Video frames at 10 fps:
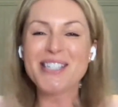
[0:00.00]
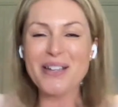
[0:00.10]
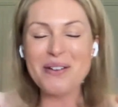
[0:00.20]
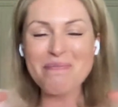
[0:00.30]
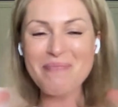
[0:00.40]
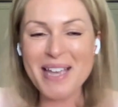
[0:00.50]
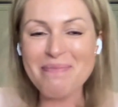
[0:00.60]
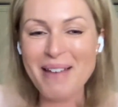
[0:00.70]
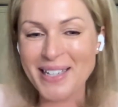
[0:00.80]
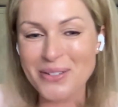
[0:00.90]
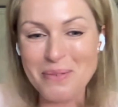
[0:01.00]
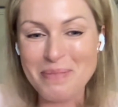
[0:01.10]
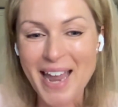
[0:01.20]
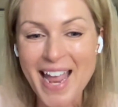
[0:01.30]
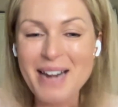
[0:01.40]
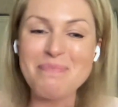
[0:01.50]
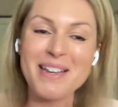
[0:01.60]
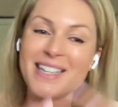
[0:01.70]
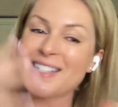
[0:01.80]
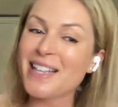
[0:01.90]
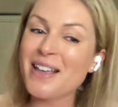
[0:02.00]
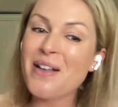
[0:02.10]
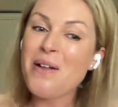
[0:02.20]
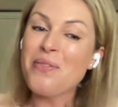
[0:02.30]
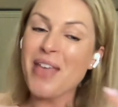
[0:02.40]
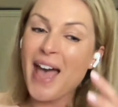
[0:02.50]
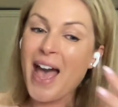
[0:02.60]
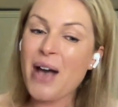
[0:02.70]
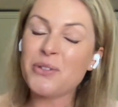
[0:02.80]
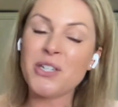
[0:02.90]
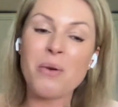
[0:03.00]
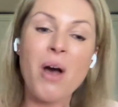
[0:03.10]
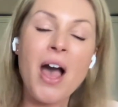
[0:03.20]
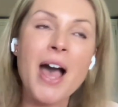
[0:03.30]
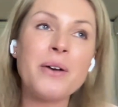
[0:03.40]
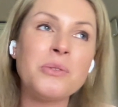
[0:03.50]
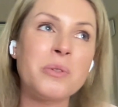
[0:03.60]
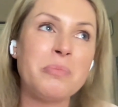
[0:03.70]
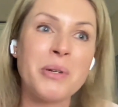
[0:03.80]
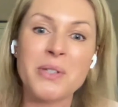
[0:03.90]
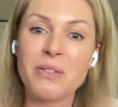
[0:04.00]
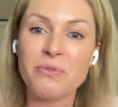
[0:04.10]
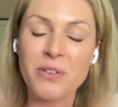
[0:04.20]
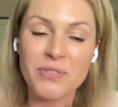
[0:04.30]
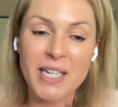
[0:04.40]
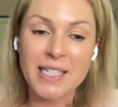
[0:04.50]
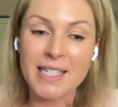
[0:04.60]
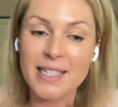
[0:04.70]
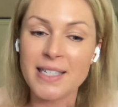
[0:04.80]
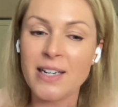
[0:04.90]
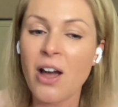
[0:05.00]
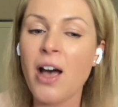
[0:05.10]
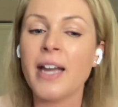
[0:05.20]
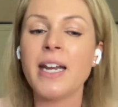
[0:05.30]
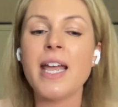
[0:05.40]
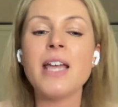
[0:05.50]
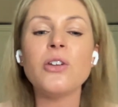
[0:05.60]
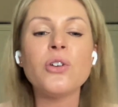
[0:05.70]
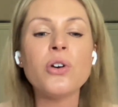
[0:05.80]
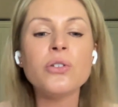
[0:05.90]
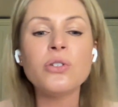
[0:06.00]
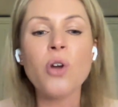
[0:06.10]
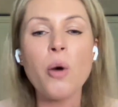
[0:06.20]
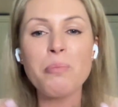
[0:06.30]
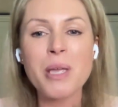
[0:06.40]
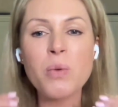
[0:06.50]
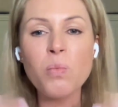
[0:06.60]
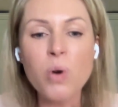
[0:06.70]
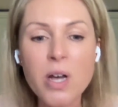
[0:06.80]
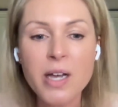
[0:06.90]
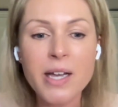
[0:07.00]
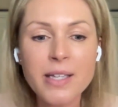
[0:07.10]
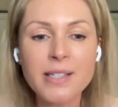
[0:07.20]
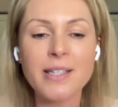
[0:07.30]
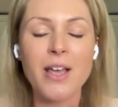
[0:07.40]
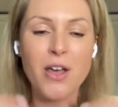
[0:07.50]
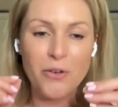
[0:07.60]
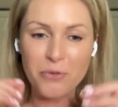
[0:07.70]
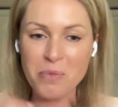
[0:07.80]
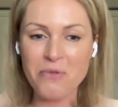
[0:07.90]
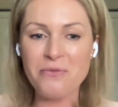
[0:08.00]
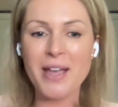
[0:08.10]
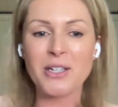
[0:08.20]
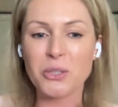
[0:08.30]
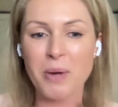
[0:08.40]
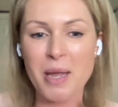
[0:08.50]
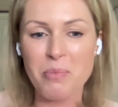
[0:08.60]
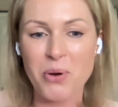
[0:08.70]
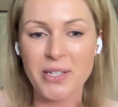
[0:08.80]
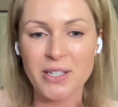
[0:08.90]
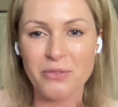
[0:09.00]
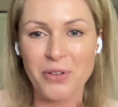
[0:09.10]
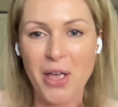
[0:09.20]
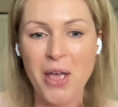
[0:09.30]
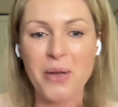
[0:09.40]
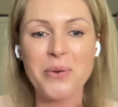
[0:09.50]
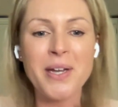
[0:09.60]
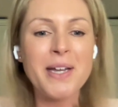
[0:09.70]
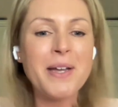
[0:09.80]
So a big metal plate, because the house, our house was built in 1569. It could not be worse from a Feng Shui point of view.